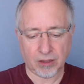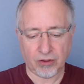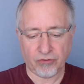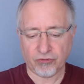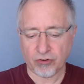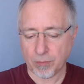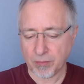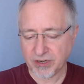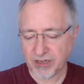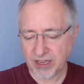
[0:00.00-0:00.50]

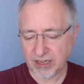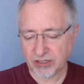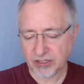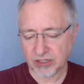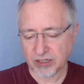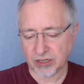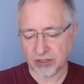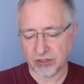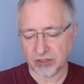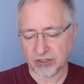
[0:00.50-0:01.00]
From a
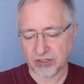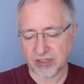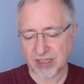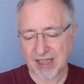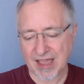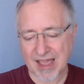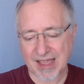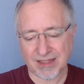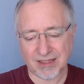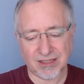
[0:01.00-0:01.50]
distance
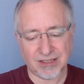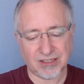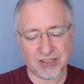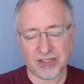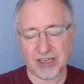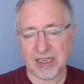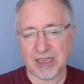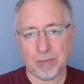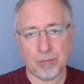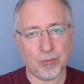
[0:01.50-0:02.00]
the end
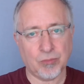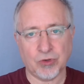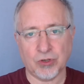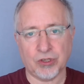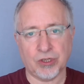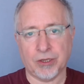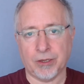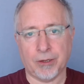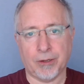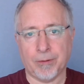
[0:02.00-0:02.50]

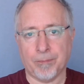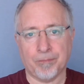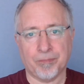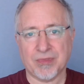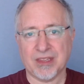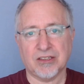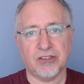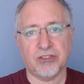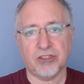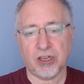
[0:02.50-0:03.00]
seemed
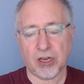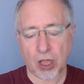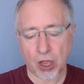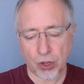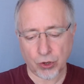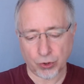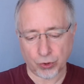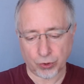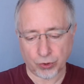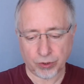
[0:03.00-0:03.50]

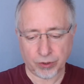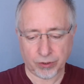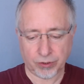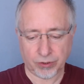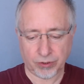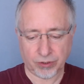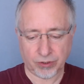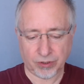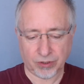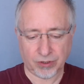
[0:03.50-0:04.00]
slow,
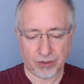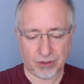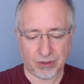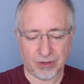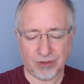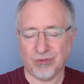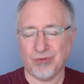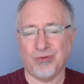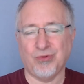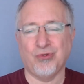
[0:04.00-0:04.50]

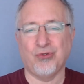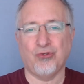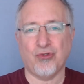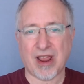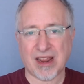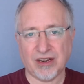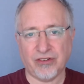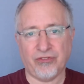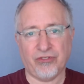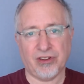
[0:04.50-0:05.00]

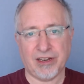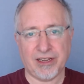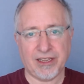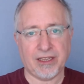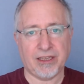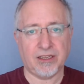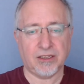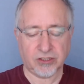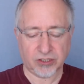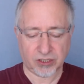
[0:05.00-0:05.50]

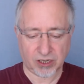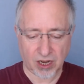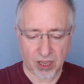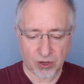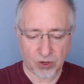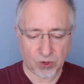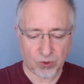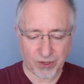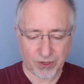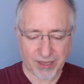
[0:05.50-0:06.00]
dreadfully
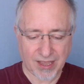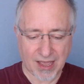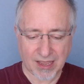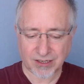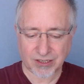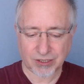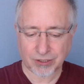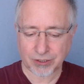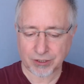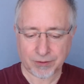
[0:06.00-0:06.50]
slow,
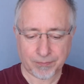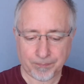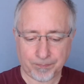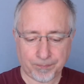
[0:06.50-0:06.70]
yet